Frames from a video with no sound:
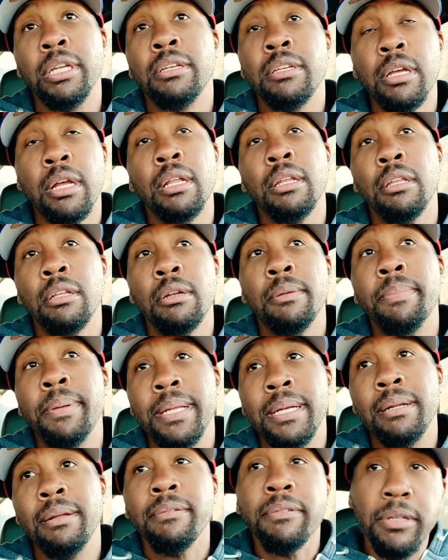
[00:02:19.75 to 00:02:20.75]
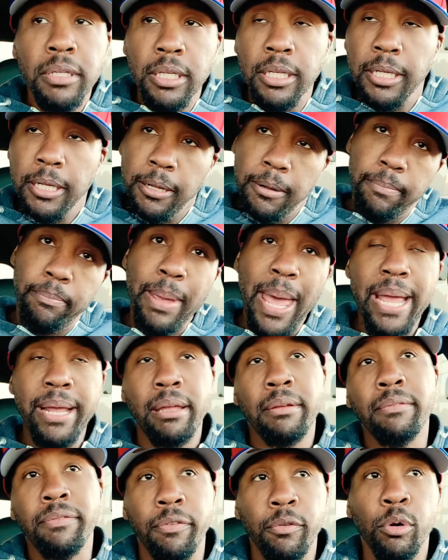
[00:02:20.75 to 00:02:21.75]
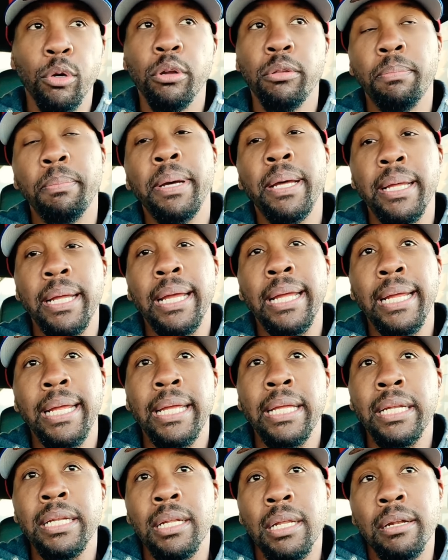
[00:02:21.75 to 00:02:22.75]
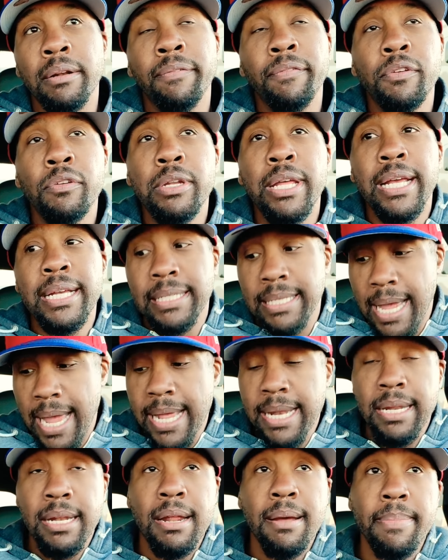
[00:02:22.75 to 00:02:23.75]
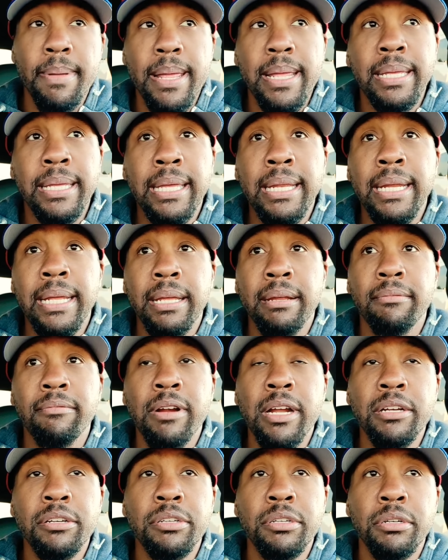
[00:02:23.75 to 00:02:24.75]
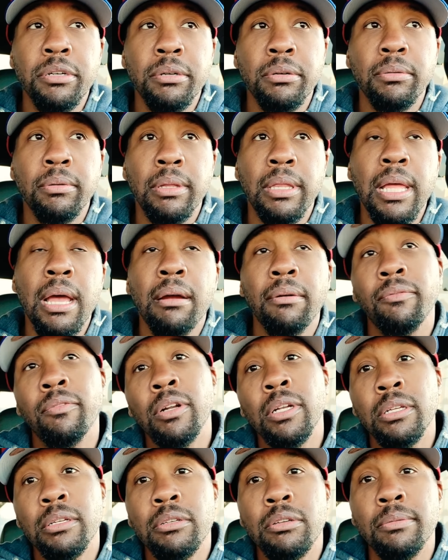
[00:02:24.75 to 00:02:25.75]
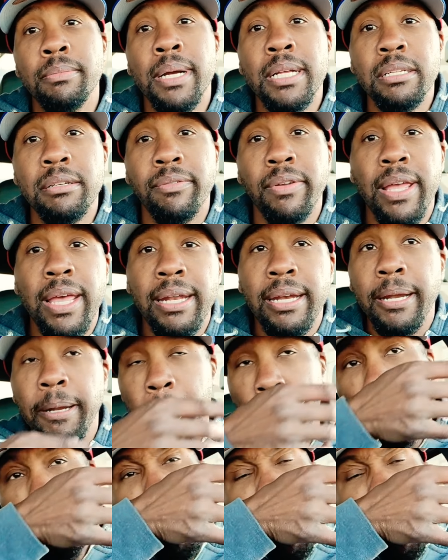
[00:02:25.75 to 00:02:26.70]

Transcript: It took a little bit of back and forth, but in a few days I ended up getting it registered without really too much of a headache.